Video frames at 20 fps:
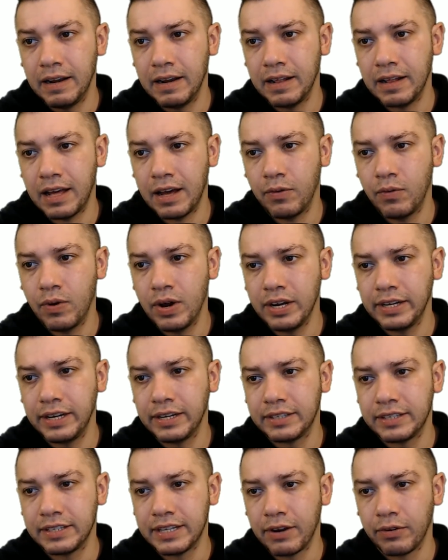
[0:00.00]
I want to
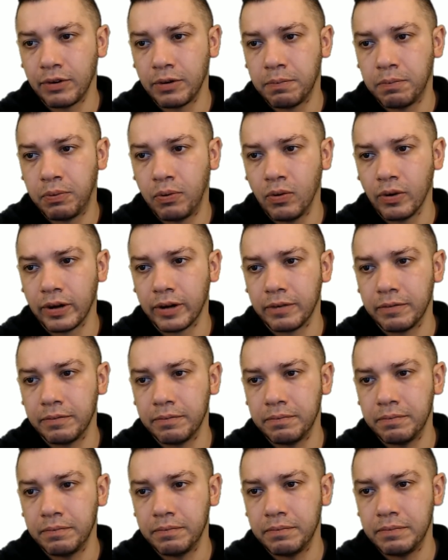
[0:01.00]
get to that report
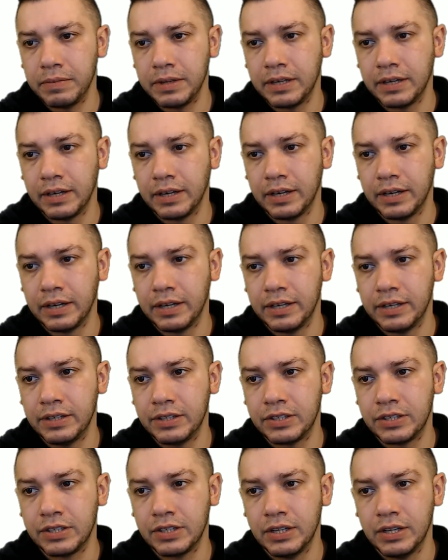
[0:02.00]
because,